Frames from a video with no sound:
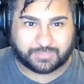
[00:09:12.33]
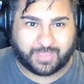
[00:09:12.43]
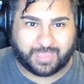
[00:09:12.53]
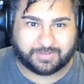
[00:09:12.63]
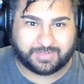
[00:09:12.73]

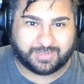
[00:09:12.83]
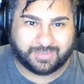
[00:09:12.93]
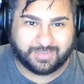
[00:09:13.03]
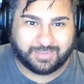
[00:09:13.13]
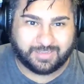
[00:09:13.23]
Yeah, so
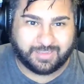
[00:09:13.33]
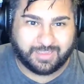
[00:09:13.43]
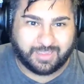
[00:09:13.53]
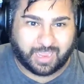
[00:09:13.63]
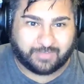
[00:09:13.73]
I
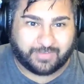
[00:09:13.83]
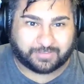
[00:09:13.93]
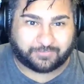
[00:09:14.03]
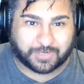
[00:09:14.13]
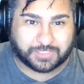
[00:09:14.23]
found the
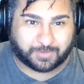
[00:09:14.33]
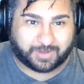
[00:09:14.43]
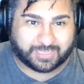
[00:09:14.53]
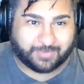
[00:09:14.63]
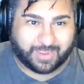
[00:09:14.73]
first one on
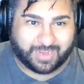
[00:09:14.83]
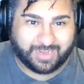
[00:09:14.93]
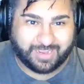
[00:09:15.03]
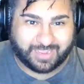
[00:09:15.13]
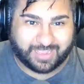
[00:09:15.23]
eBay. Have it.
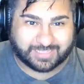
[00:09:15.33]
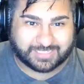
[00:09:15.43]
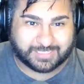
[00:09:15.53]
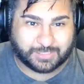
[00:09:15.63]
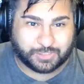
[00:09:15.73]
It's
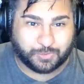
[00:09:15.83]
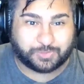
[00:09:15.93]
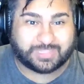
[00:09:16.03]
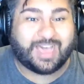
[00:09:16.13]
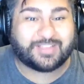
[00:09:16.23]

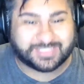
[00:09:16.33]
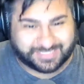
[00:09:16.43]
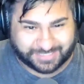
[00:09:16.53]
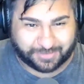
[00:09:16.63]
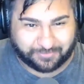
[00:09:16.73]

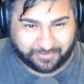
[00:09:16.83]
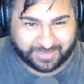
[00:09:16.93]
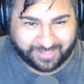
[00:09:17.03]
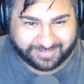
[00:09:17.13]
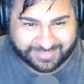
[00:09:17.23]

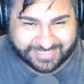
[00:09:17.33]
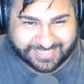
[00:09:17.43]
$2,650.